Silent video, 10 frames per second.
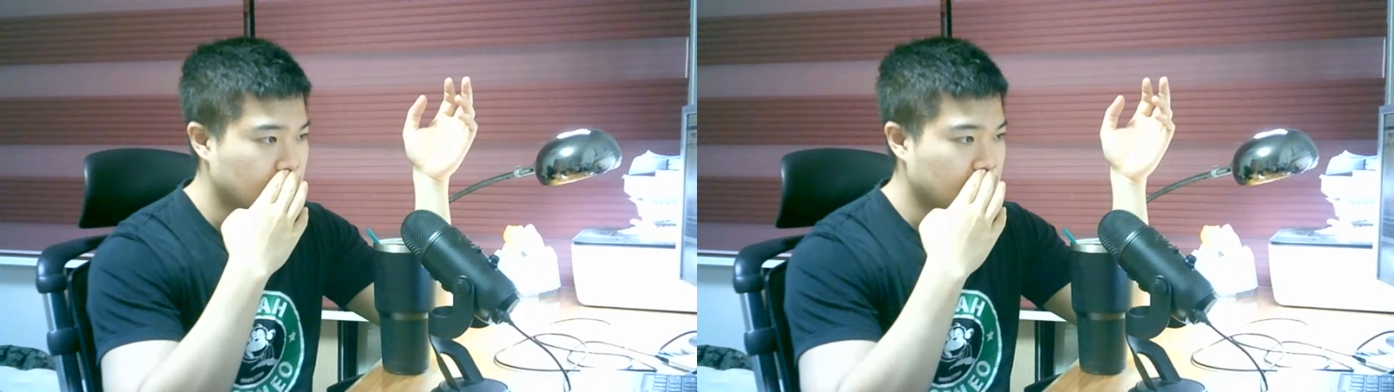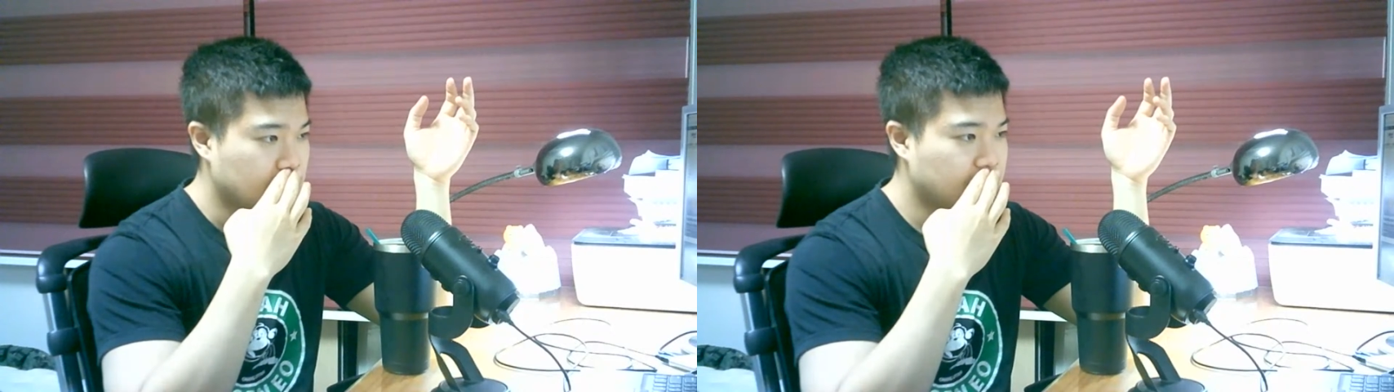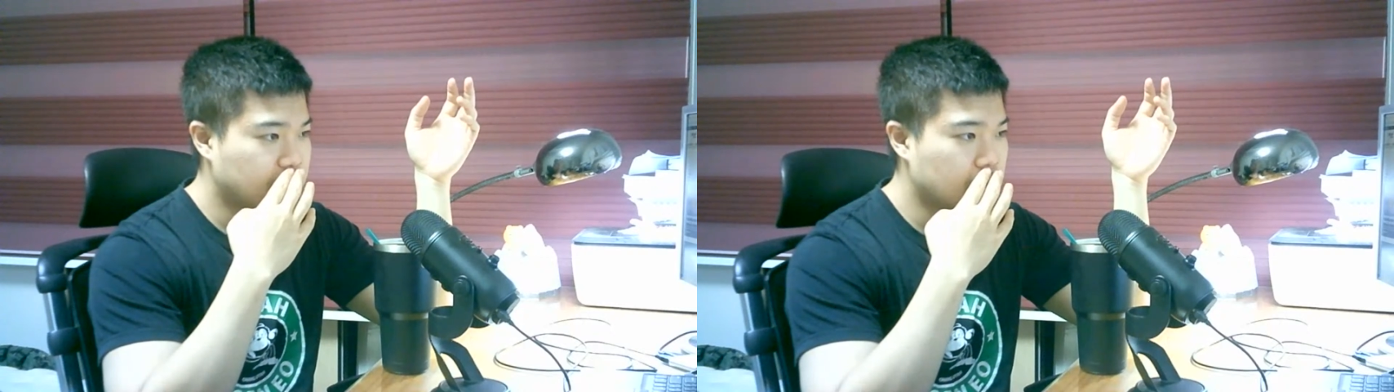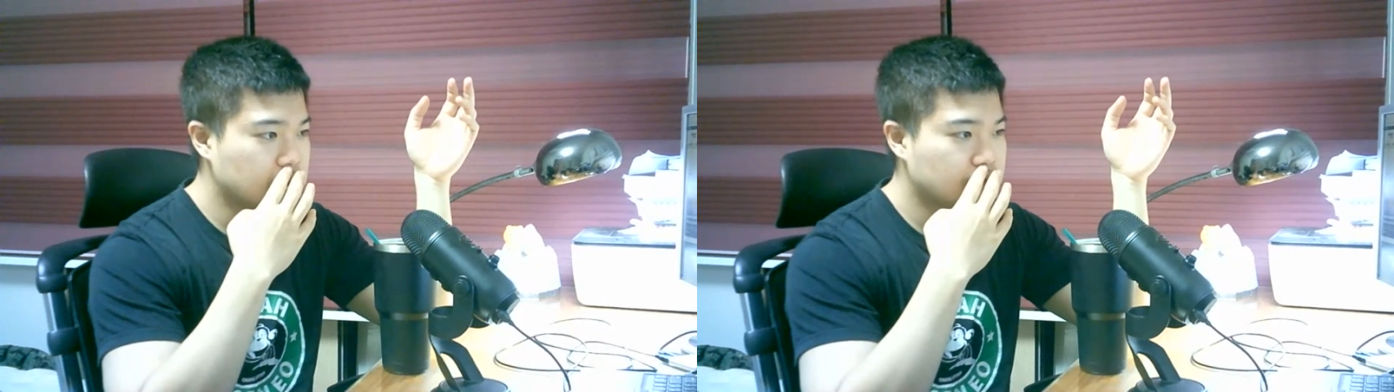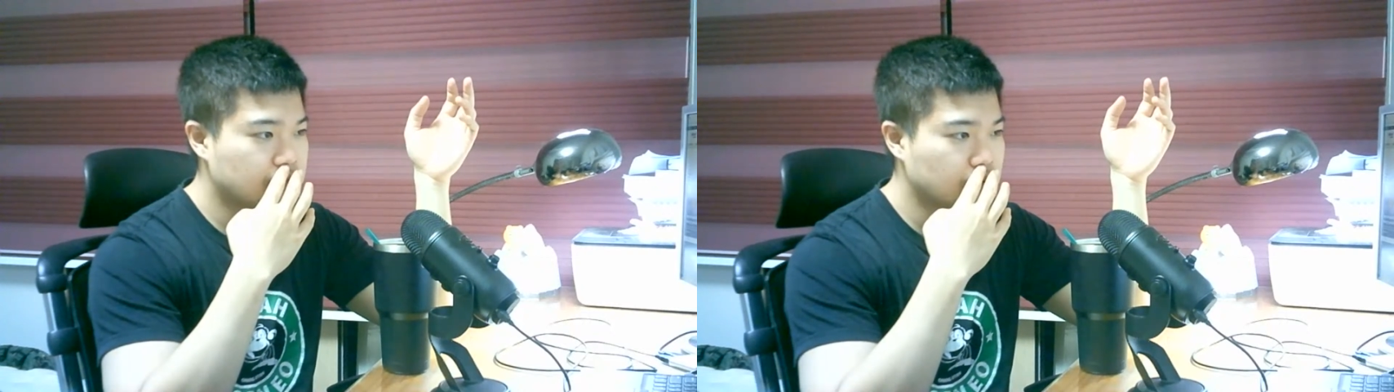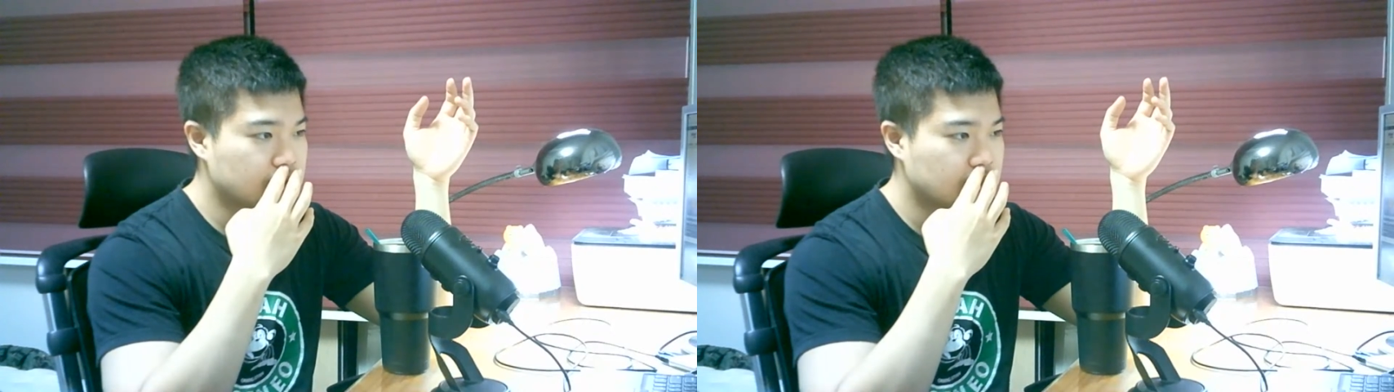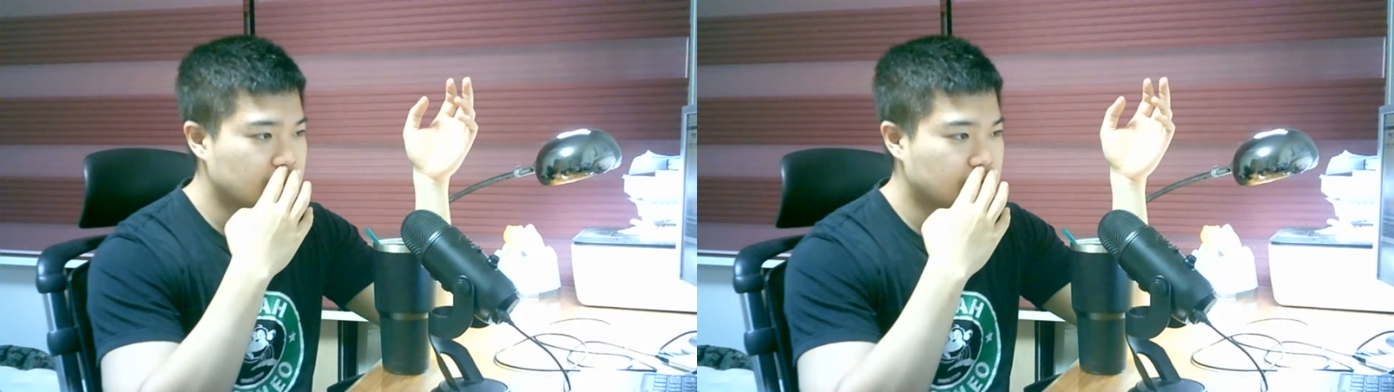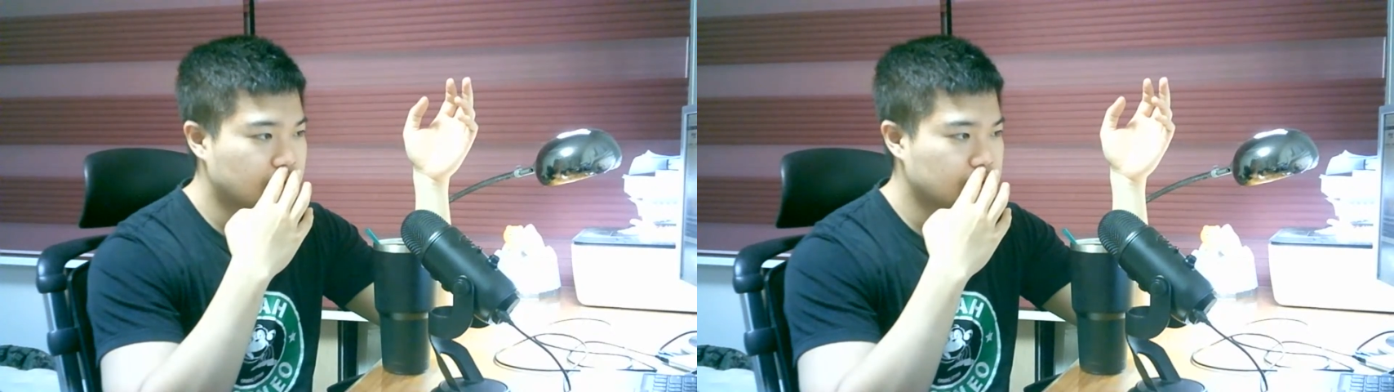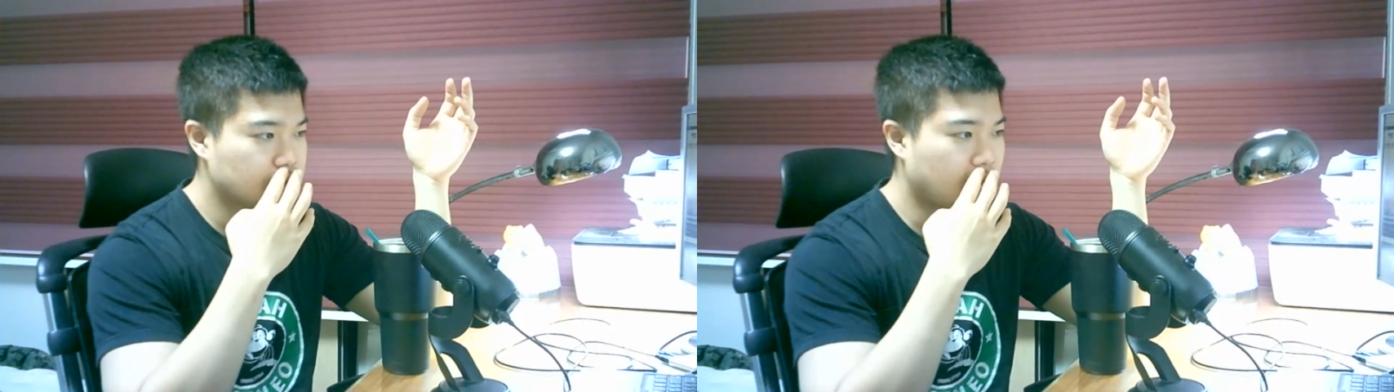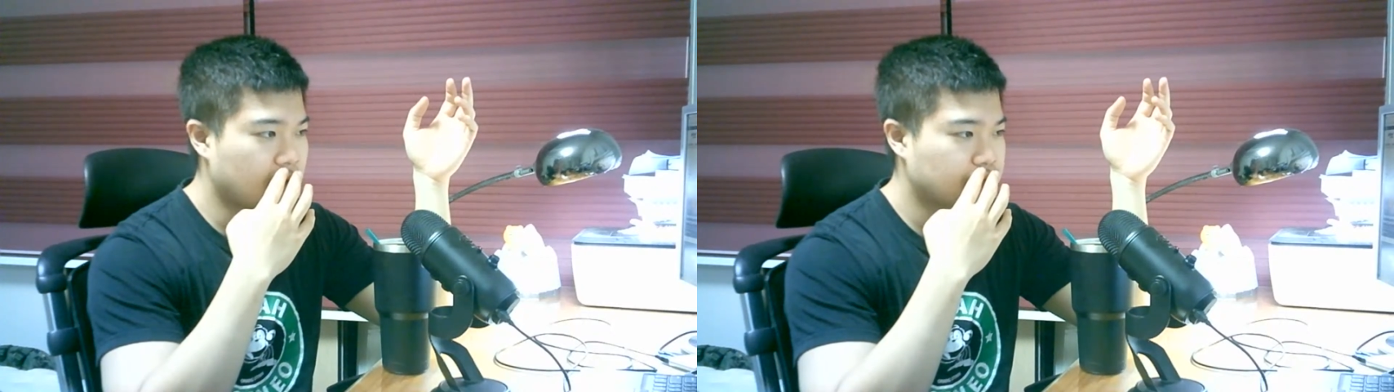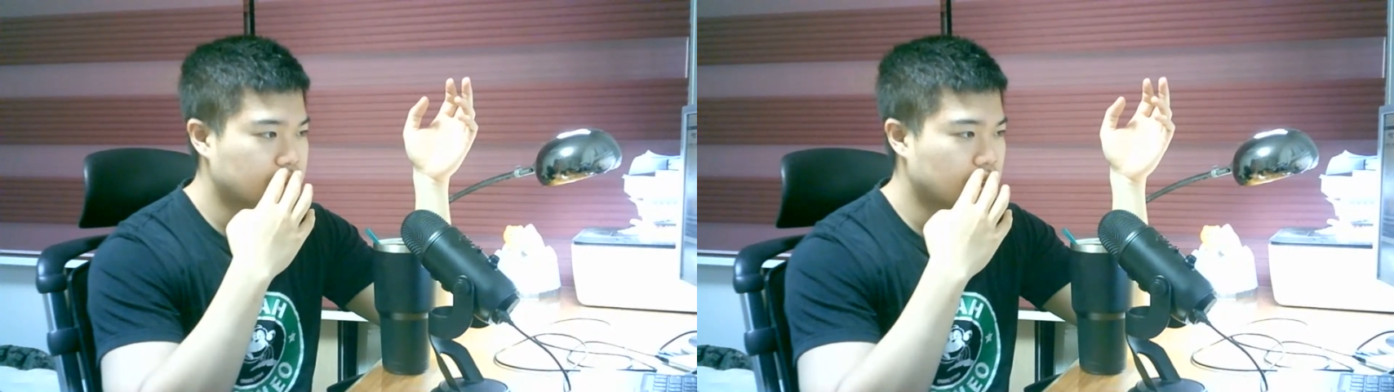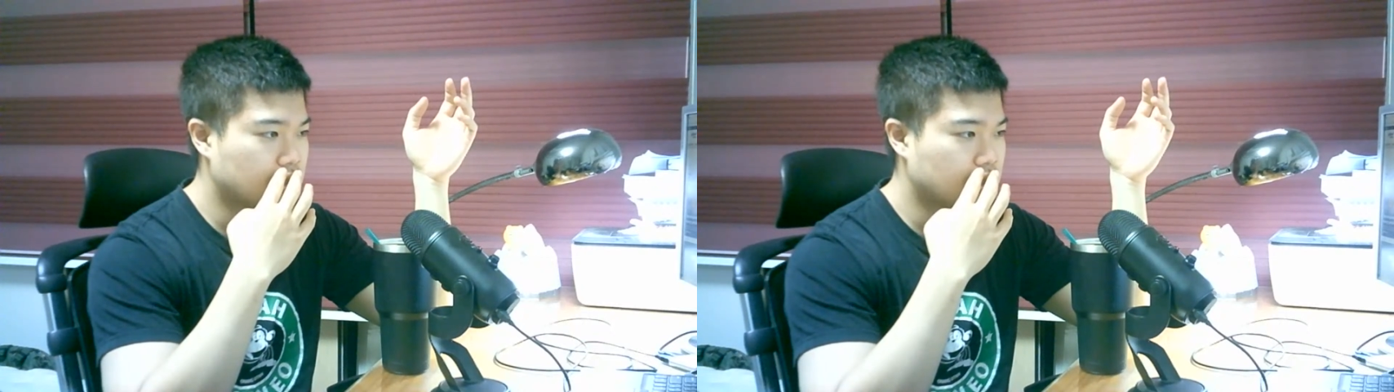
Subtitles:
In the first food delivery to Africa